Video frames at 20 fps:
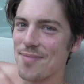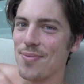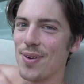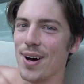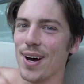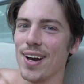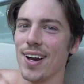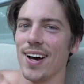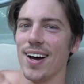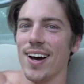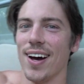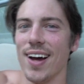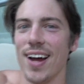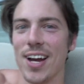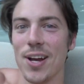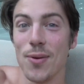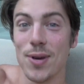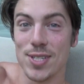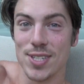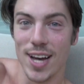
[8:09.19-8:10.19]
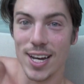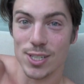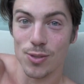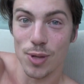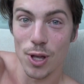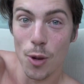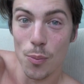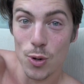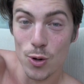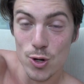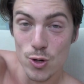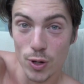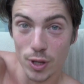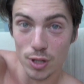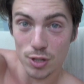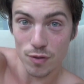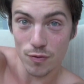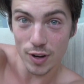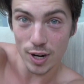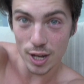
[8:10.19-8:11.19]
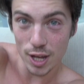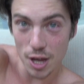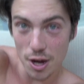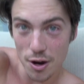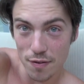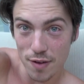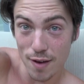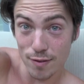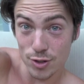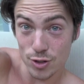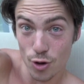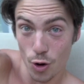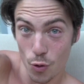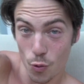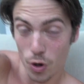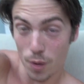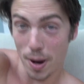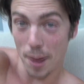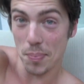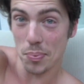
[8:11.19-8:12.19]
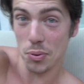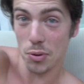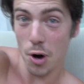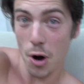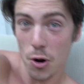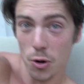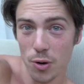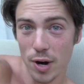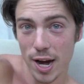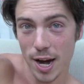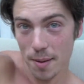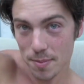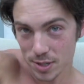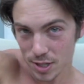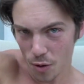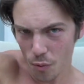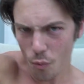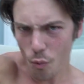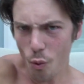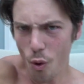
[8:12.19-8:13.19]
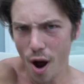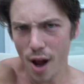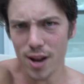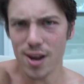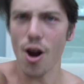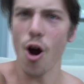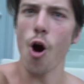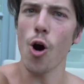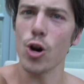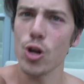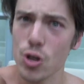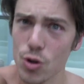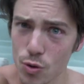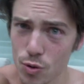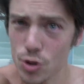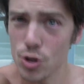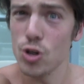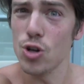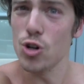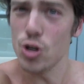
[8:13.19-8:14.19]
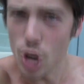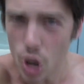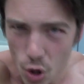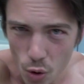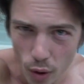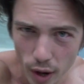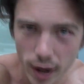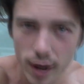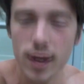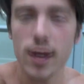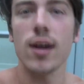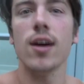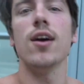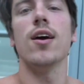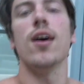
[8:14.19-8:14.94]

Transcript: But uh, anyways, guys, I really hope you enjoyed this video. If you haven't started one of my programs, then what are you doing?